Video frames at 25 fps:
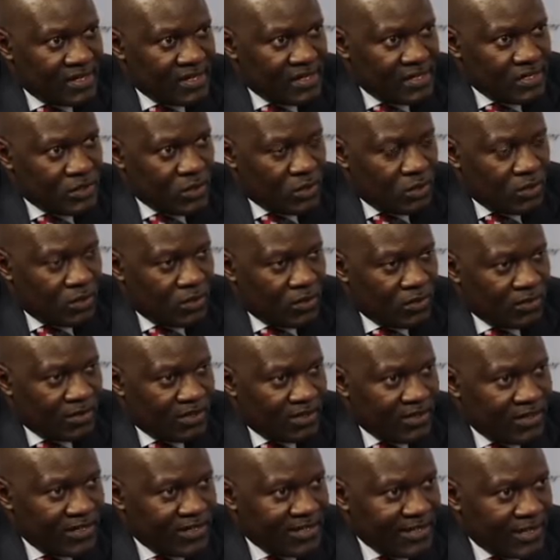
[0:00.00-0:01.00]
So the
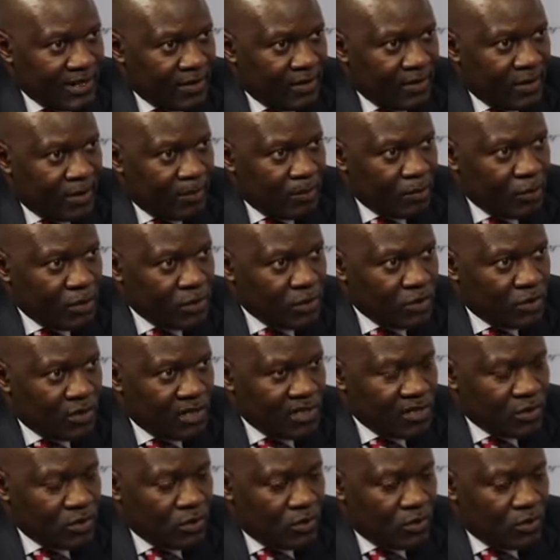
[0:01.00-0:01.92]
initial approach was